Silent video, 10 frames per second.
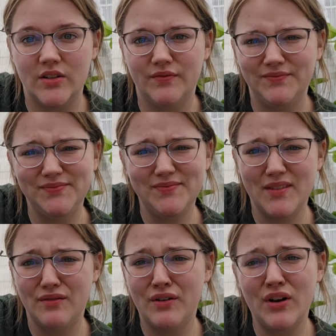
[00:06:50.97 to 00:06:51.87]
is
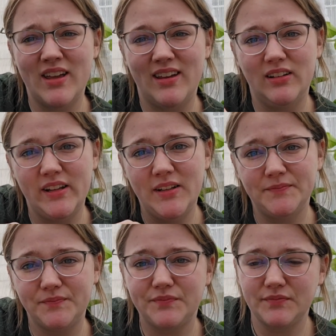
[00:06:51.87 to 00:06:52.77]
very
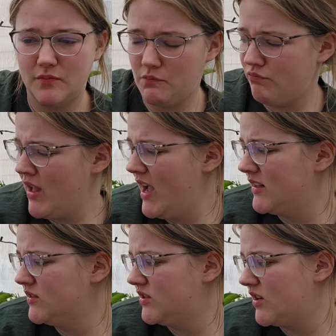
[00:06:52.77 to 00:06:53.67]
hilly,
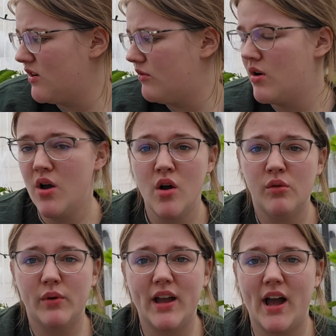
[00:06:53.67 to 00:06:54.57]
and so
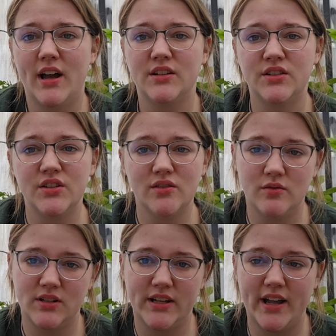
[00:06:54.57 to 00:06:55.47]
we had
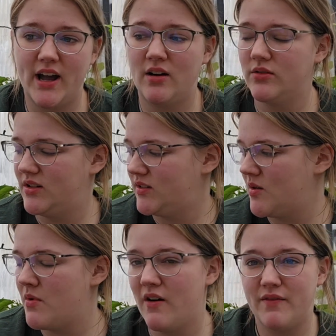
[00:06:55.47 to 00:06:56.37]
to dig out
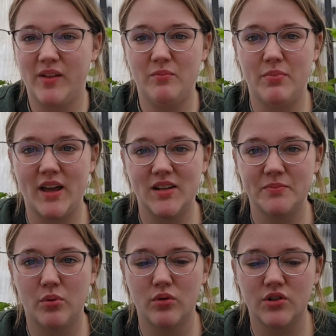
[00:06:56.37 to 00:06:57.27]
some of the
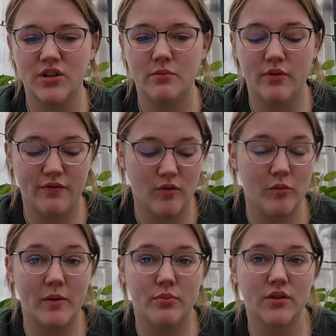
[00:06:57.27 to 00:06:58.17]
base portion
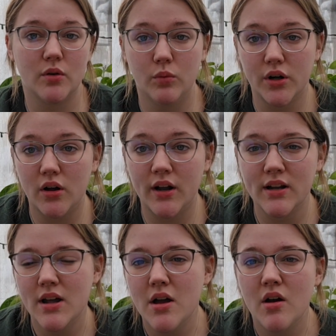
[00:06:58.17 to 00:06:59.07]
before we put the wood
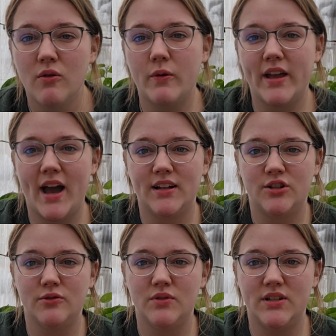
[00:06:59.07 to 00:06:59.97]
on. We had